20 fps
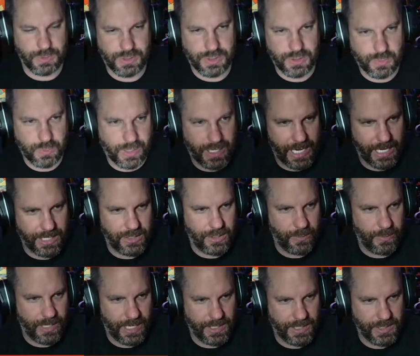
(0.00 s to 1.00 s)
which is what I
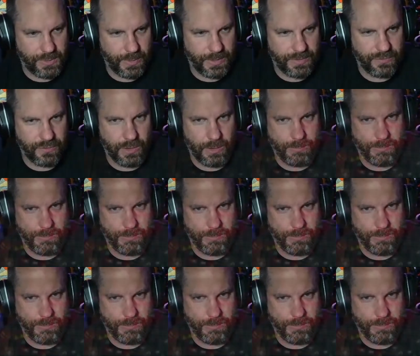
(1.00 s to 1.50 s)
do when I switch from